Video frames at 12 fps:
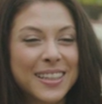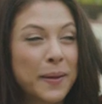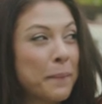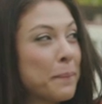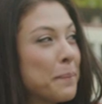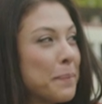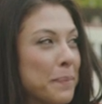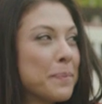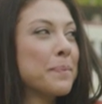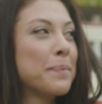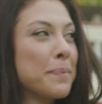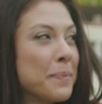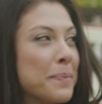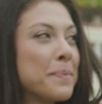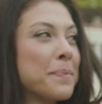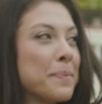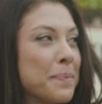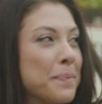
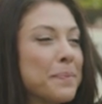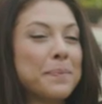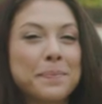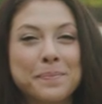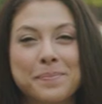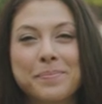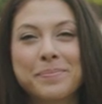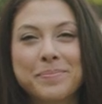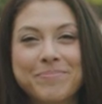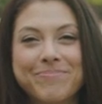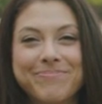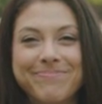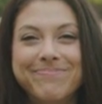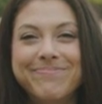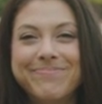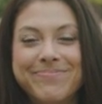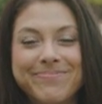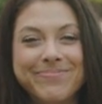
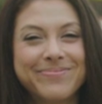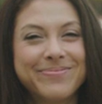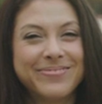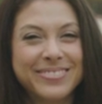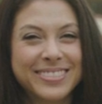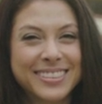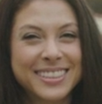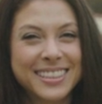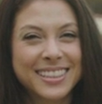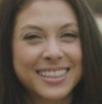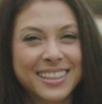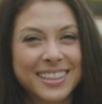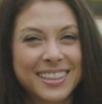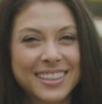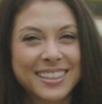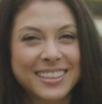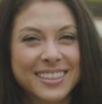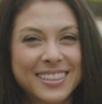
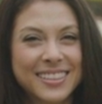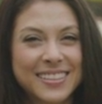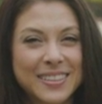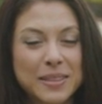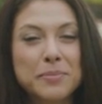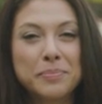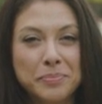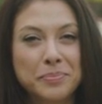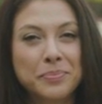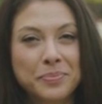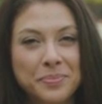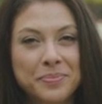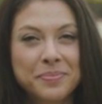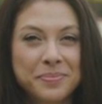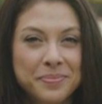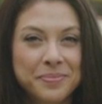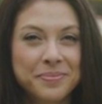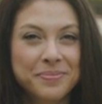[no speech]